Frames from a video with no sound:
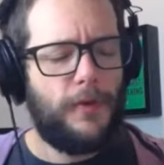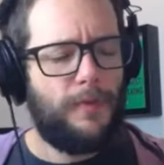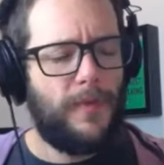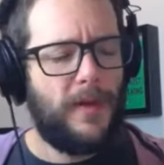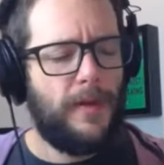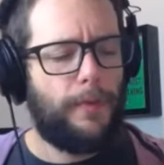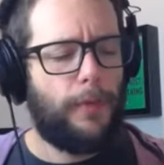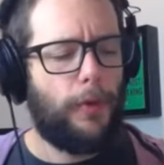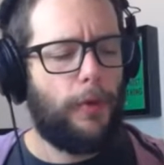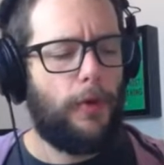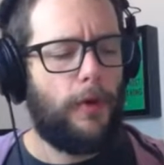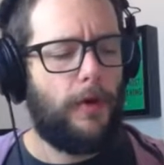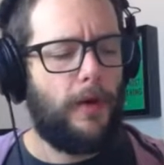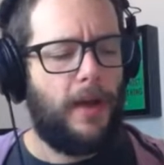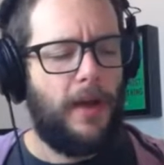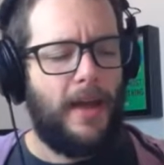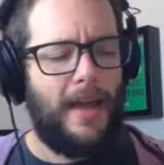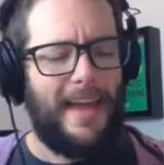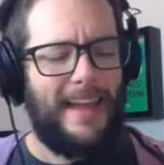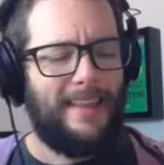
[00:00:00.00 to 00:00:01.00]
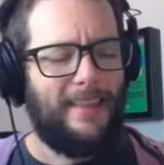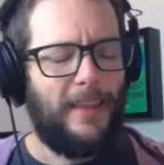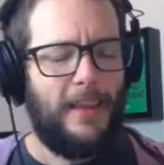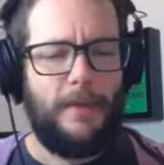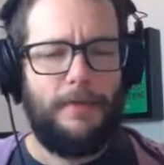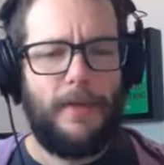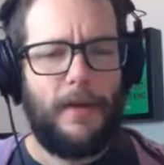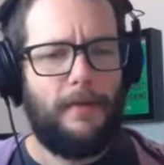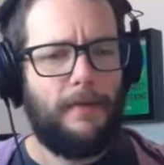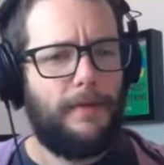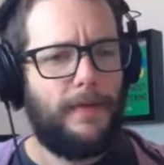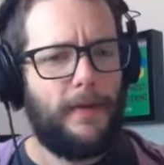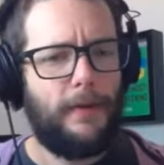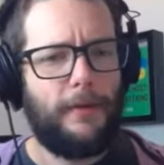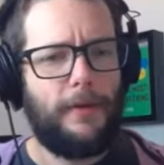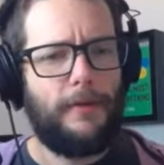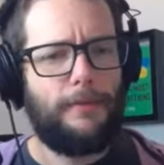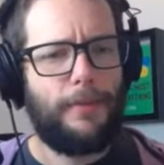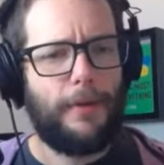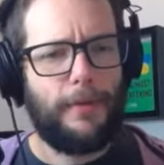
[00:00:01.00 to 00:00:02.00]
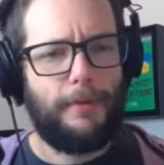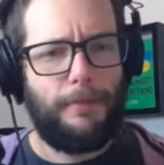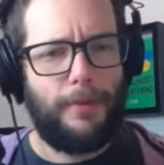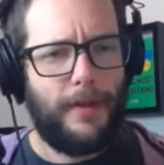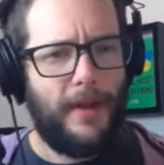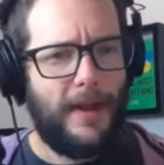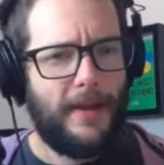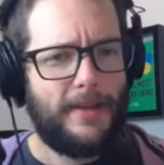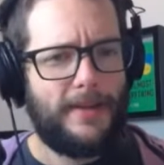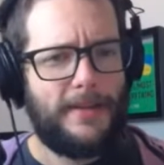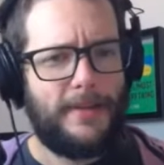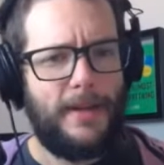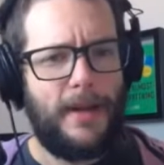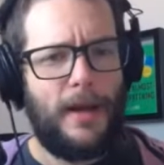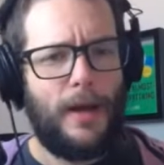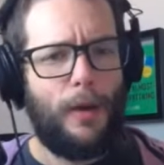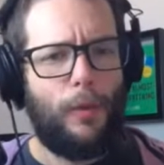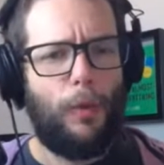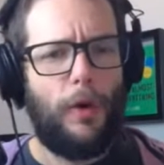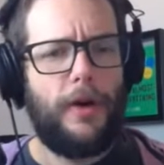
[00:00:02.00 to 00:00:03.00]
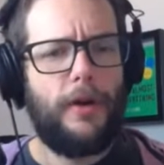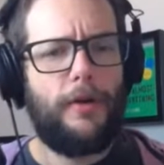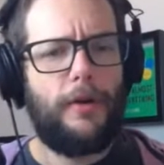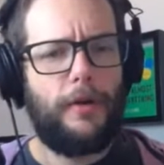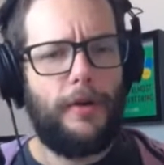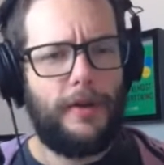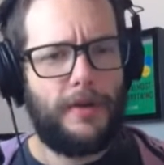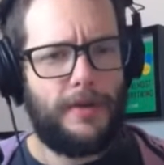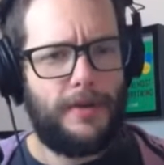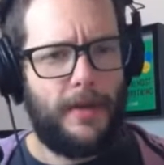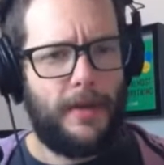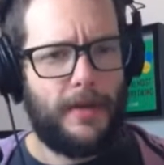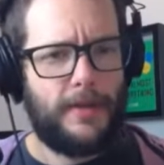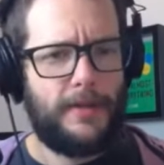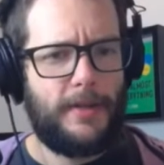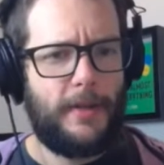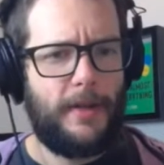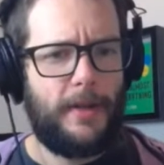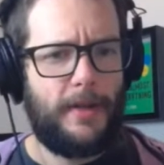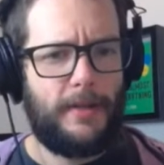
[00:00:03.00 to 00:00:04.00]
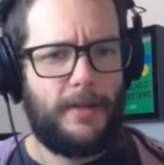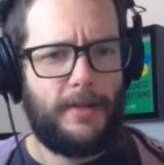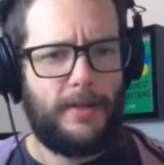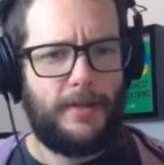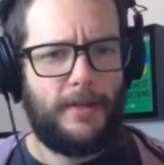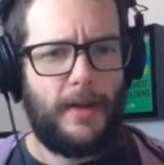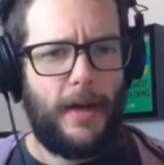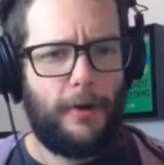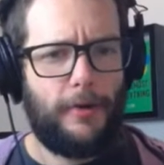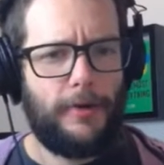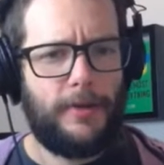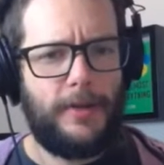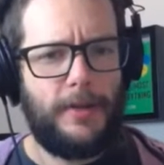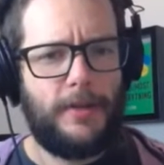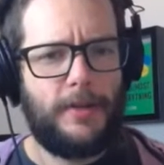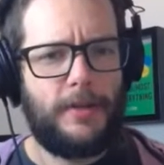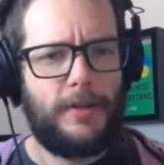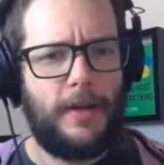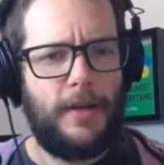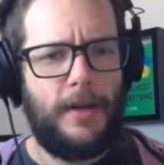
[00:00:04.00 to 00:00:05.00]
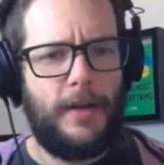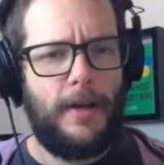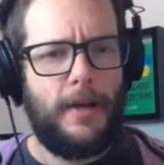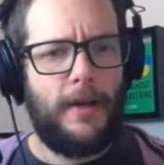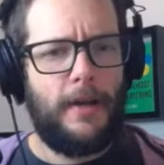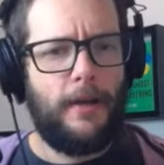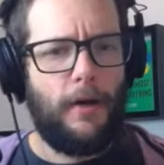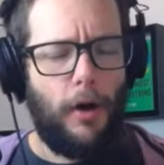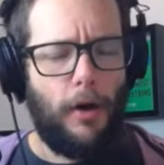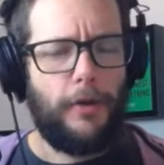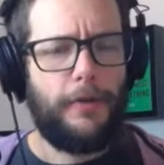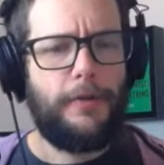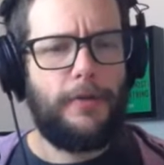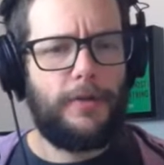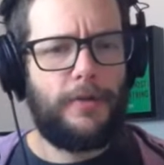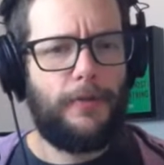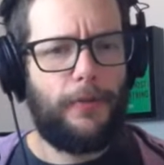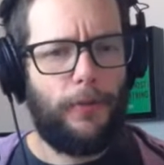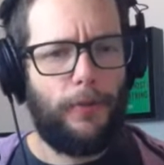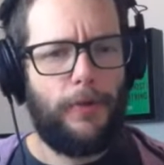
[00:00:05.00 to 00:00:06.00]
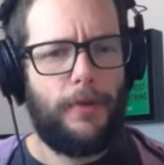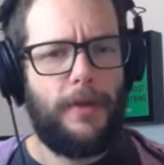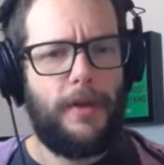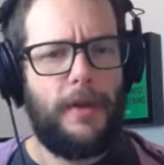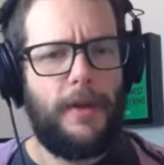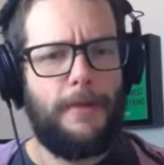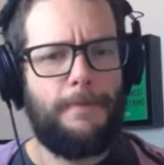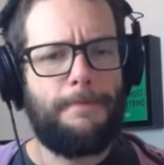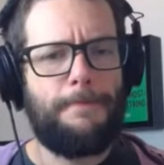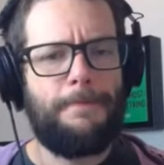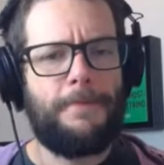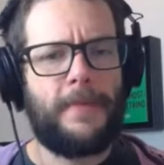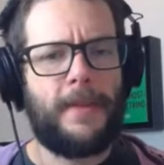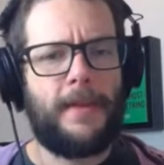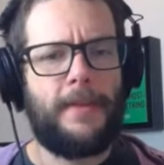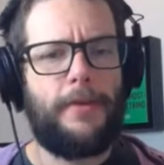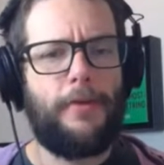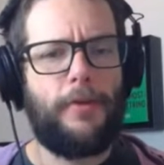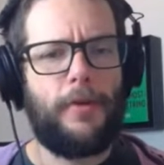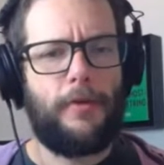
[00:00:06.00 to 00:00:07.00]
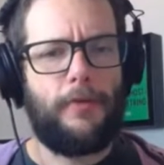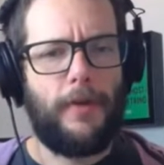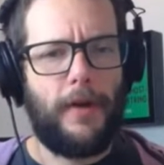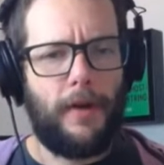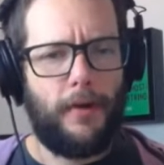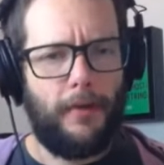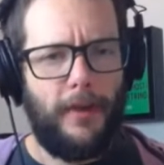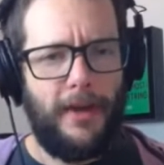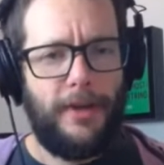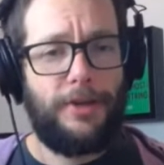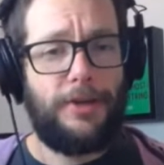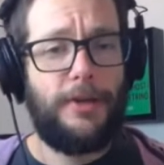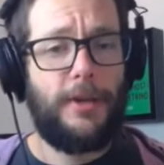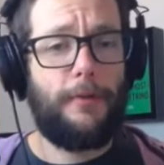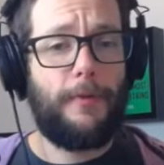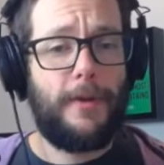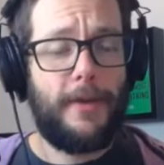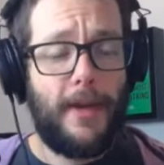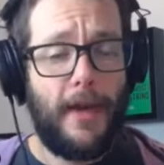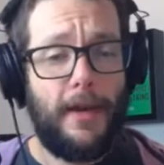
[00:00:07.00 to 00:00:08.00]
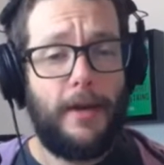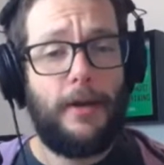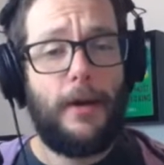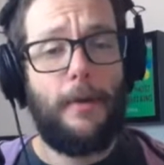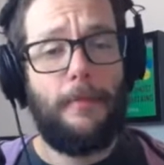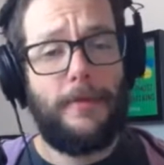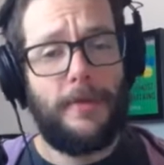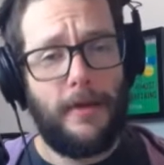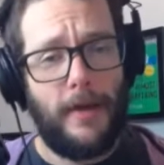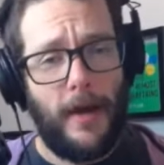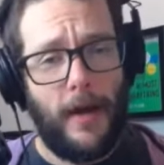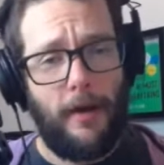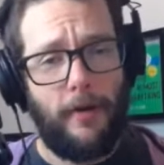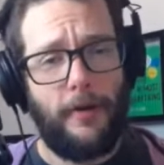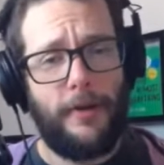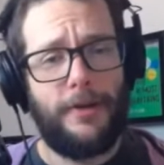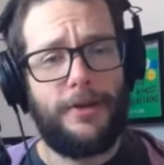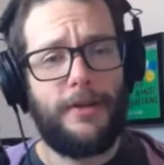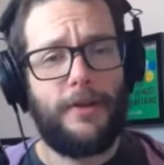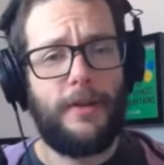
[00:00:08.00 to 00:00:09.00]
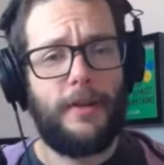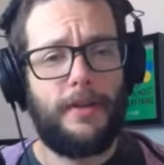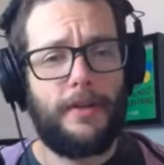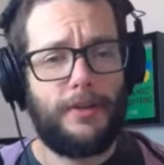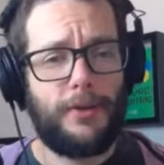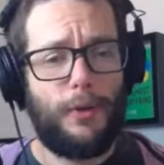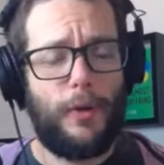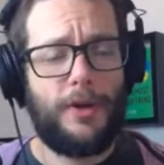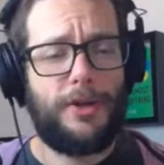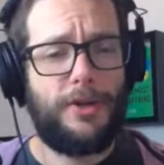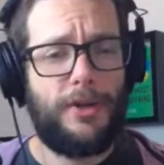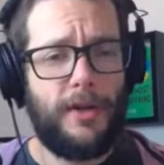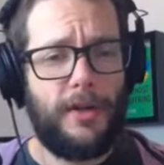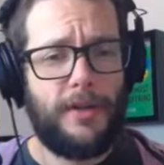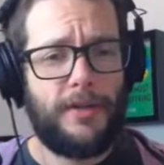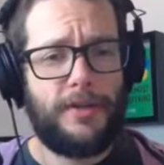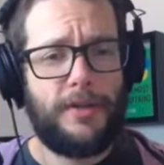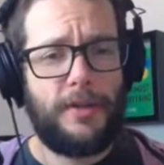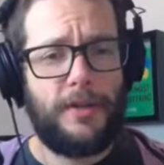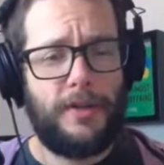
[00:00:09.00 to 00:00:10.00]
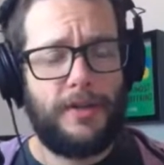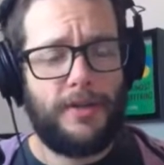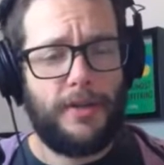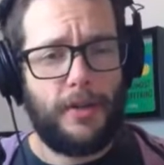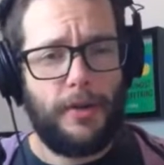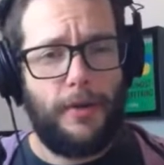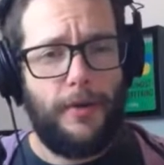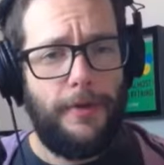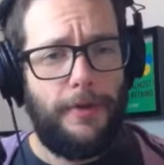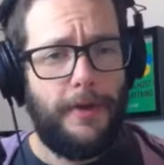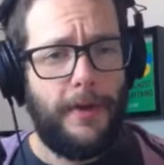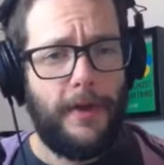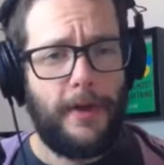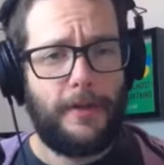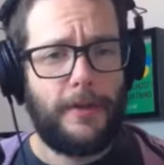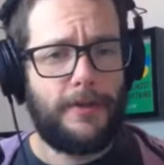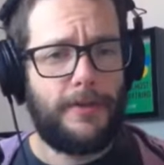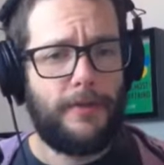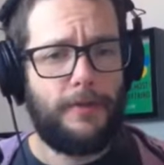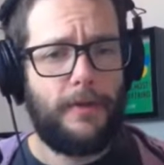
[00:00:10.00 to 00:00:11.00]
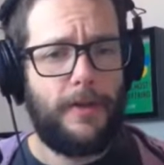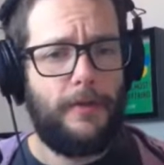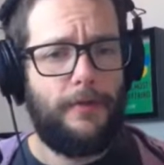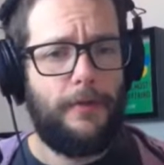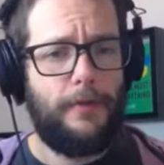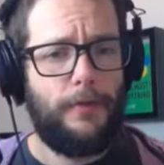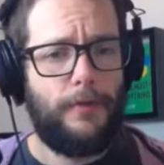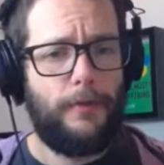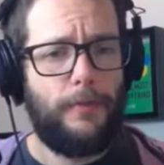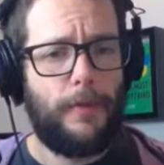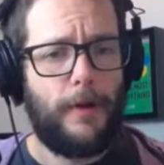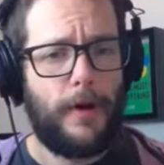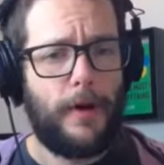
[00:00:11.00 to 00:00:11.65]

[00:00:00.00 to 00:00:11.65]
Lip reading: people and leave them feeling perplexed. What good is this? And then Socrates argues for the theory of recollection, that we can come to knowledge and that this questioning is a good thing. It doesn't leave you